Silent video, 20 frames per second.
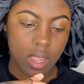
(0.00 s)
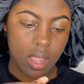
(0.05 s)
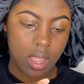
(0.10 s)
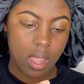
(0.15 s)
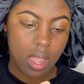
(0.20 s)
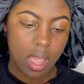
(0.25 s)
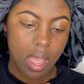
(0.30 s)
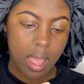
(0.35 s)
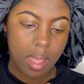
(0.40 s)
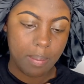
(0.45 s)

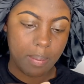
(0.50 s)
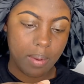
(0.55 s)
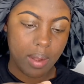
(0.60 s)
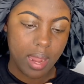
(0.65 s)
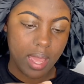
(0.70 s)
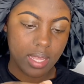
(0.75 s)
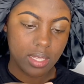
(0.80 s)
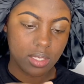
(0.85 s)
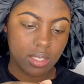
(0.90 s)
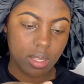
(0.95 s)
I apply
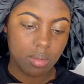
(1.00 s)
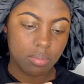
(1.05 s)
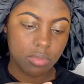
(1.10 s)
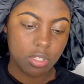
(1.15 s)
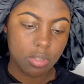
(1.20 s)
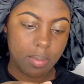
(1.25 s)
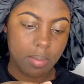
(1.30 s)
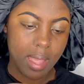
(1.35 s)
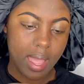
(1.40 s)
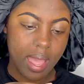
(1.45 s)
some to
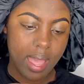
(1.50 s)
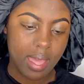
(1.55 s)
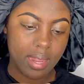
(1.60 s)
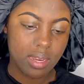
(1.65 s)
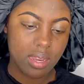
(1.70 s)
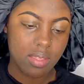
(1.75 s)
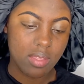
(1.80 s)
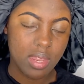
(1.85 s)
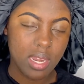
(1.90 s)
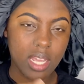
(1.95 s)
my hand and then
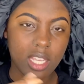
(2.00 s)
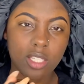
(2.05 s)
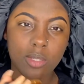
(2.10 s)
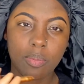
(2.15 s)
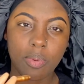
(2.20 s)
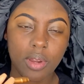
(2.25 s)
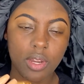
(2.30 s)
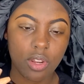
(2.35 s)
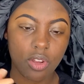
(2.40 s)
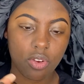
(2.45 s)
I spread it
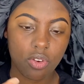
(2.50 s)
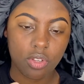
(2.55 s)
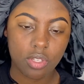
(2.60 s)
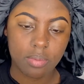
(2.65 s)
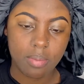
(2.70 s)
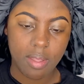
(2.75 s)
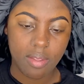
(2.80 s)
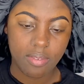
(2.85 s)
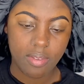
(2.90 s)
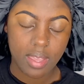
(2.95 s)
across my
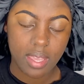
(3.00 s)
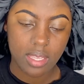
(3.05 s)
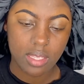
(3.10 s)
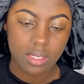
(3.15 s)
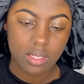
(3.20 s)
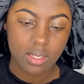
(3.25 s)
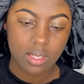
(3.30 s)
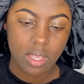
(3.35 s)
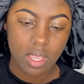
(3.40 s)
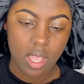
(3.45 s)
face,
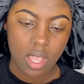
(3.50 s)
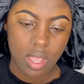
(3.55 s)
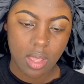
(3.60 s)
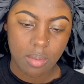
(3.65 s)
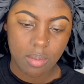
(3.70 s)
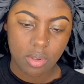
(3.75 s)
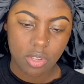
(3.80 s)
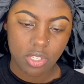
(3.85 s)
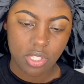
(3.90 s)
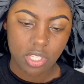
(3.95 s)

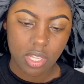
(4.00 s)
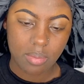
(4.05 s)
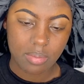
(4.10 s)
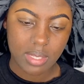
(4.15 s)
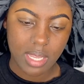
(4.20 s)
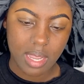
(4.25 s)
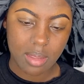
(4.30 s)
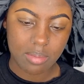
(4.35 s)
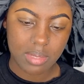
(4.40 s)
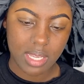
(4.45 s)
because
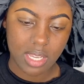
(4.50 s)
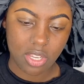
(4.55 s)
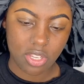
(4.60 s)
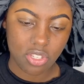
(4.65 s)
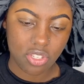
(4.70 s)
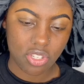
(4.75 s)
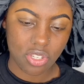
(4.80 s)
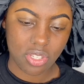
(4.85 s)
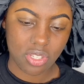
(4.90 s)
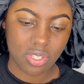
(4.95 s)
sometimes it can
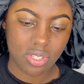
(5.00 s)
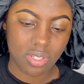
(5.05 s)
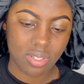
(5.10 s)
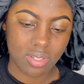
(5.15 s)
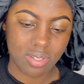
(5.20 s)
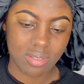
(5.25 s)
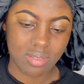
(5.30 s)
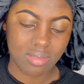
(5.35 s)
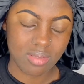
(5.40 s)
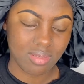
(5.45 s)
just
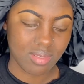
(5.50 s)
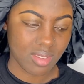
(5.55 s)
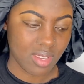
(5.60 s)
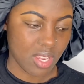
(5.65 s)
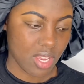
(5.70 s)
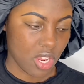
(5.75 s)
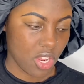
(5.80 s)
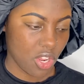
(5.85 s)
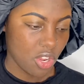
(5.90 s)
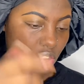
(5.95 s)

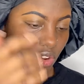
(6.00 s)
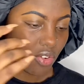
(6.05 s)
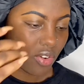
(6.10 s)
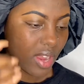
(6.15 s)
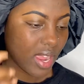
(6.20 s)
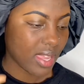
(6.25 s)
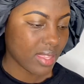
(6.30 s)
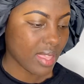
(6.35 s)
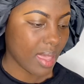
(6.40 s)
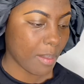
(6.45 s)
create
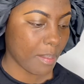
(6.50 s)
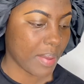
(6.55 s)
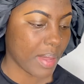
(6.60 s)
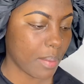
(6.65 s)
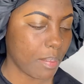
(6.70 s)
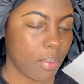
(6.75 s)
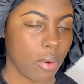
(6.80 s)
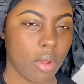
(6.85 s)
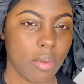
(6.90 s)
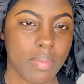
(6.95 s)
that big
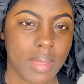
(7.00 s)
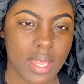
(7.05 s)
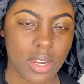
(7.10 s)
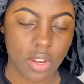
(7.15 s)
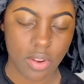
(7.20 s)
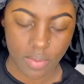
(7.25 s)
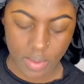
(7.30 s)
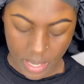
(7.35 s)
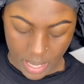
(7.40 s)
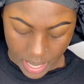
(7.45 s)
blob that I don't
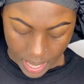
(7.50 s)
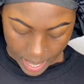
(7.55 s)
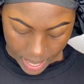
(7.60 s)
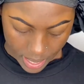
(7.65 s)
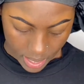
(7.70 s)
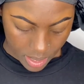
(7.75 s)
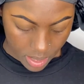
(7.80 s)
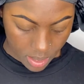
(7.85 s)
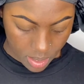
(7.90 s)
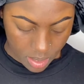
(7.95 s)
really
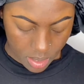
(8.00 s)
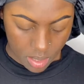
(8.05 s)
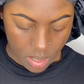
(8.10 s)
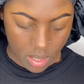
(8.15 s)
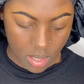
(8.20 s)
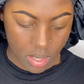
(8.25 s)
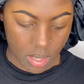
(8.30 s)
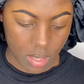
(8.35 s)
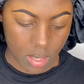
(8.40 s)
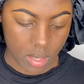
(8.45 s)
like.
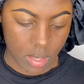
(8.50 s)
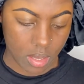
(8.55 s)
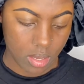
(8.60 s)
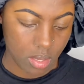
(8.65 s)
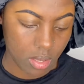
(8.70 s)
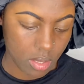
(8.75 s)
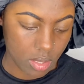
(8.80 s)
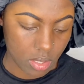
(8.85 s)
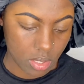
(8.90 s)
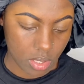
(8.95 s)

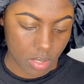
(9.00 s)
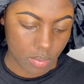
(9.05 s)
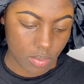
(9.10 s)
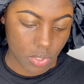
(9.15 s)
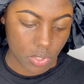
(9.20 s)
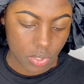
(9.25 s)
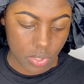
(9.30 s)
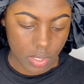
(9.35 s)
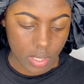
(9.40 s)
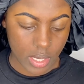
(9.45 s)
So I'm just going
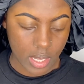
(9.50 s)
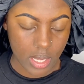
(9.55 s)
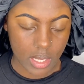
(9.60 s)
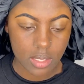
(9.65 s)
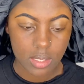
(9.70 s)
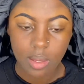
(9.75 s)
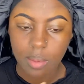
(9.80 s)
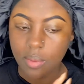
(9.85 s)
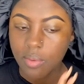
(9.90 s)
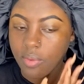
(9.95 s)
to get some
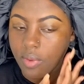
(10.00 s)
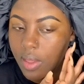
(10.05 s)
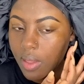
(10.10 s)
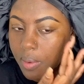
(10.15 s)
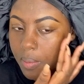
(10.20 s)
of it.